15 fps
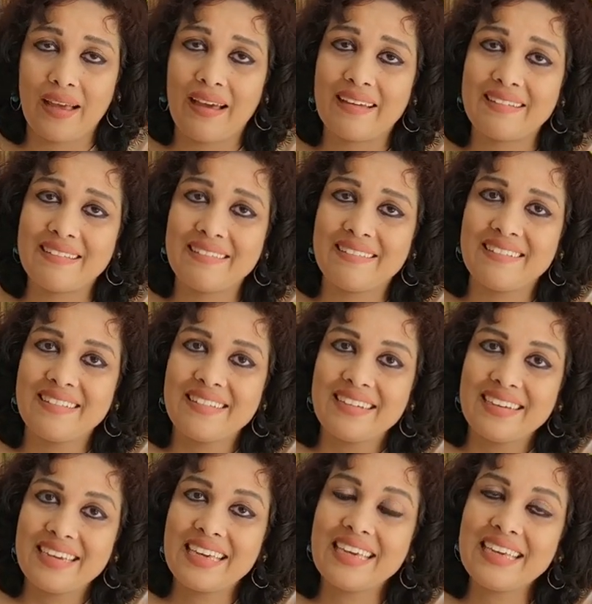and
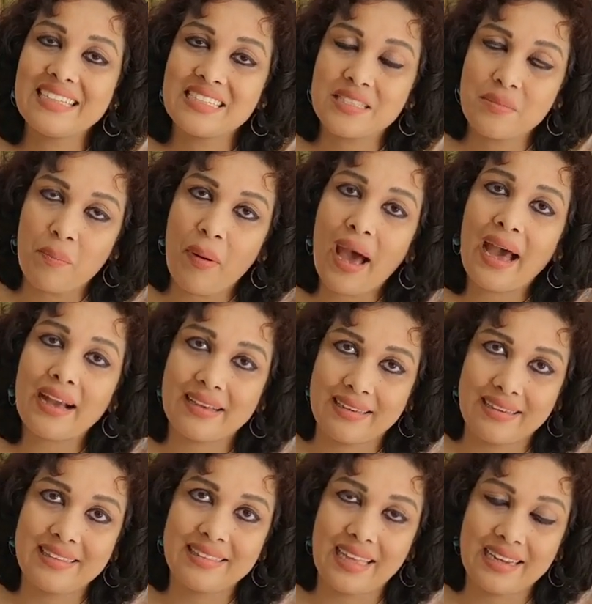he is back
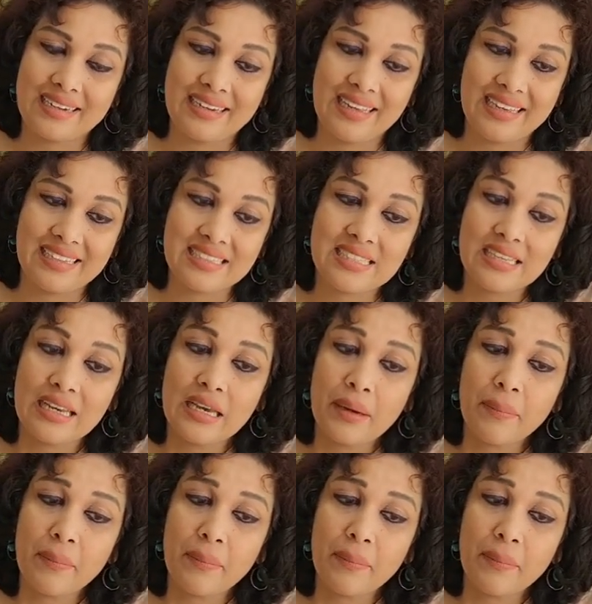in that days.